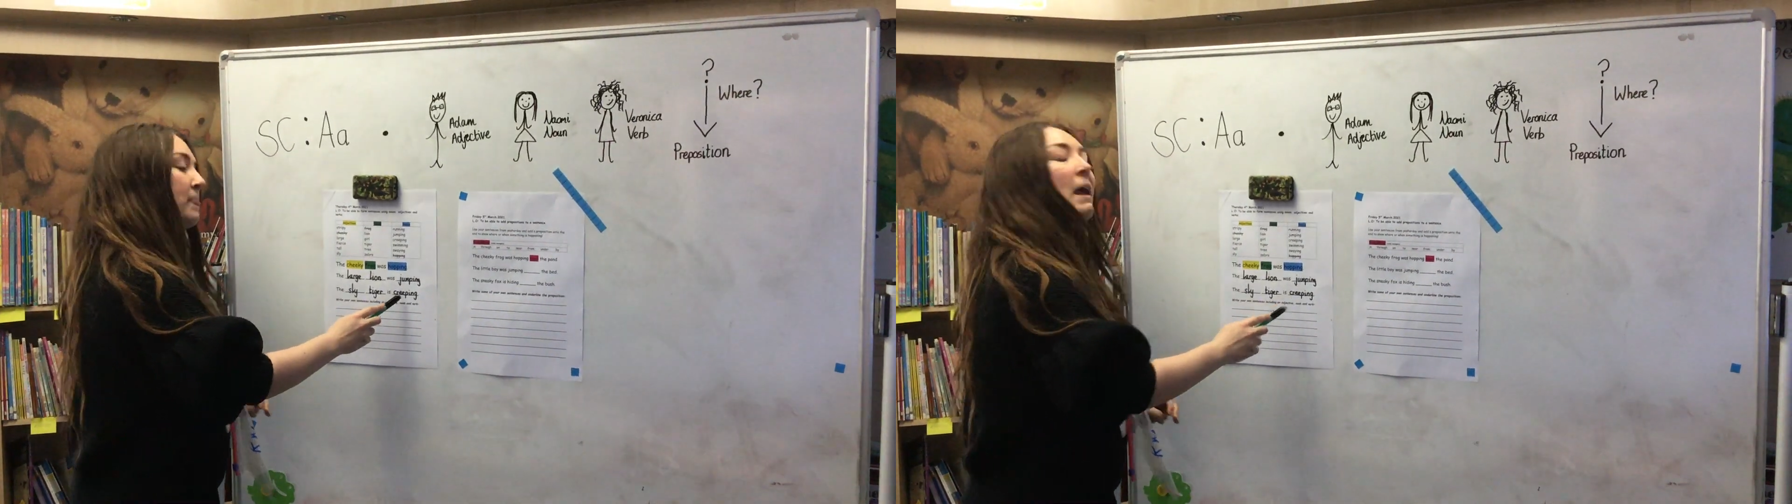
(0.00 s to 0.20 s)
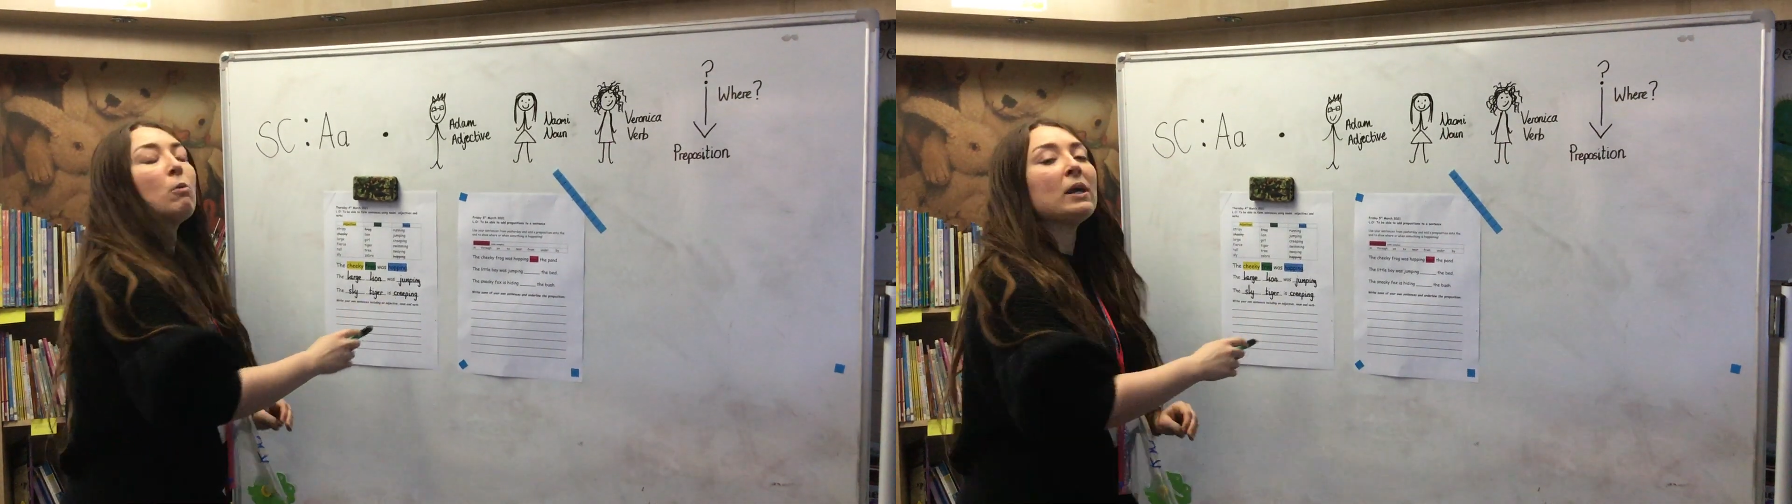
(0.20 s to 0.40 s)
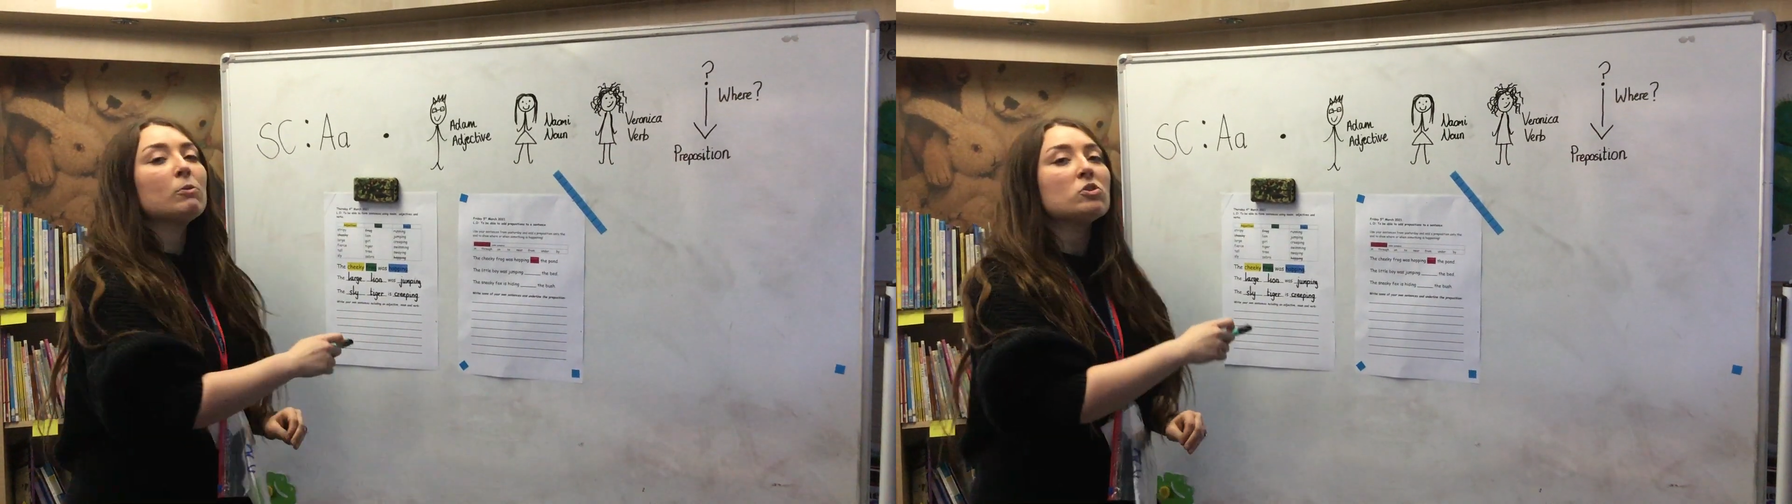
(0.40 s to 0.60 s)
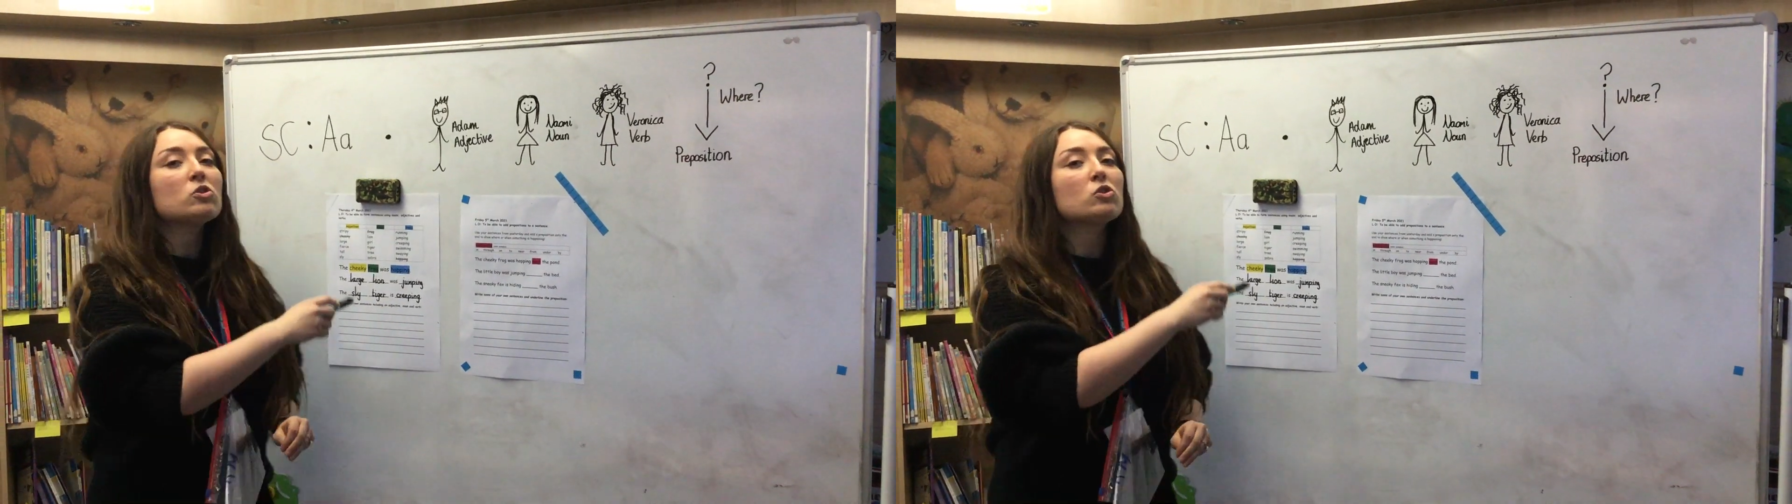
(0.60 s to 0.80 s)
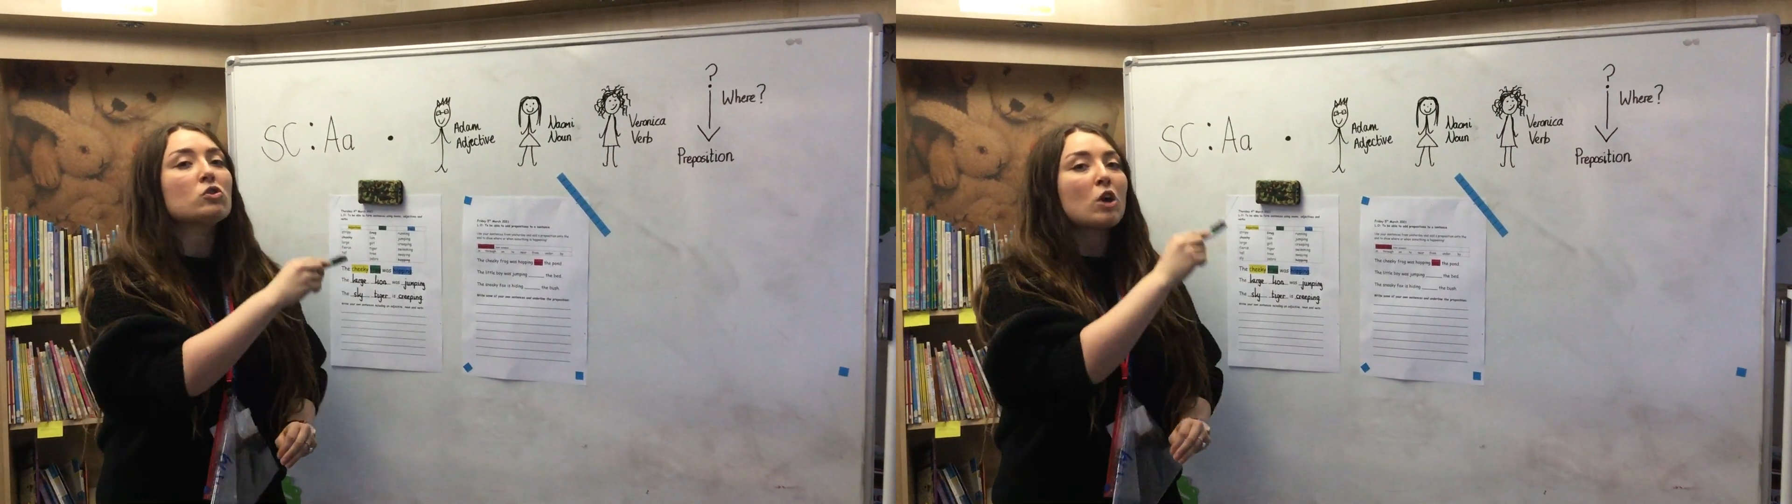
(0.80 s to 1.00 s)
Now, we were
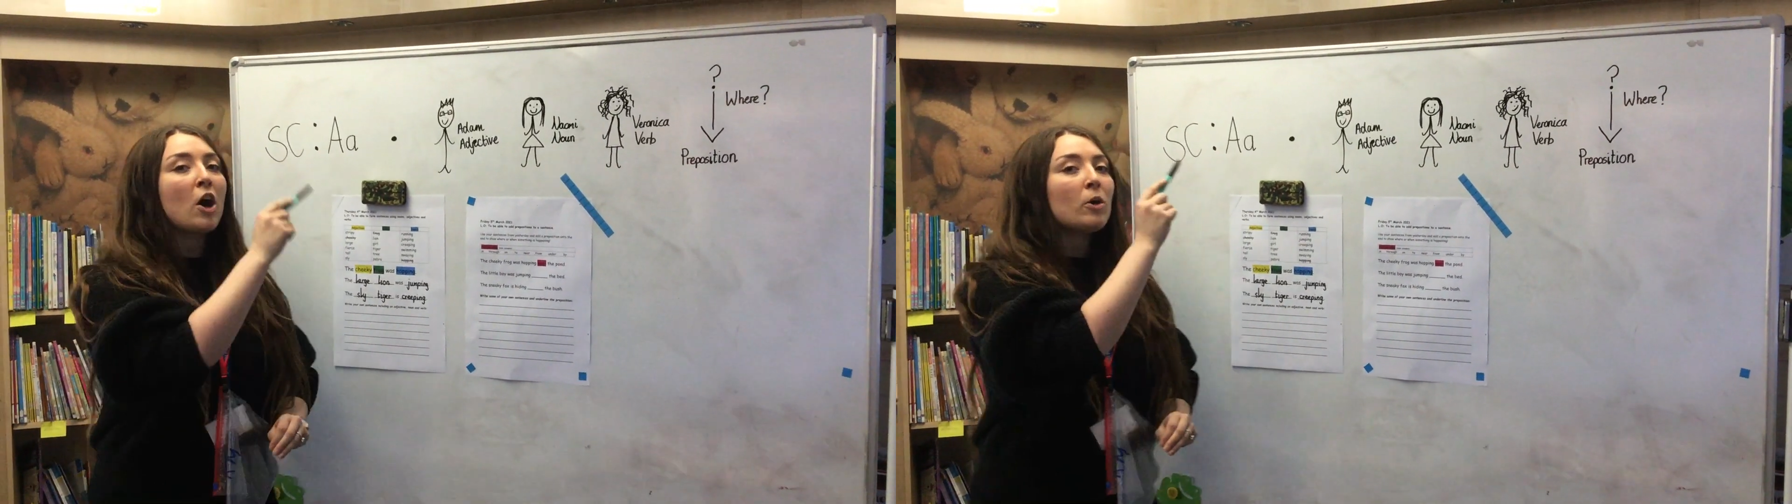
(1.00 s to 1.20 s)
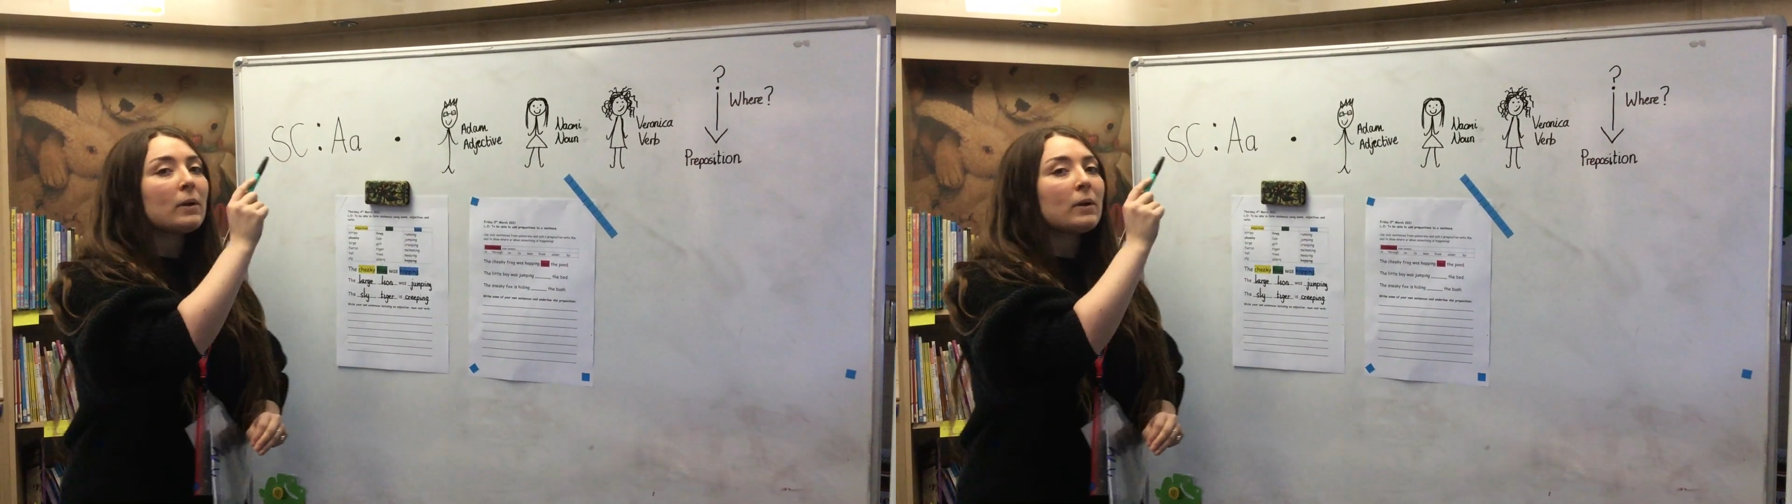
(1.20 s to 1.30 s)
so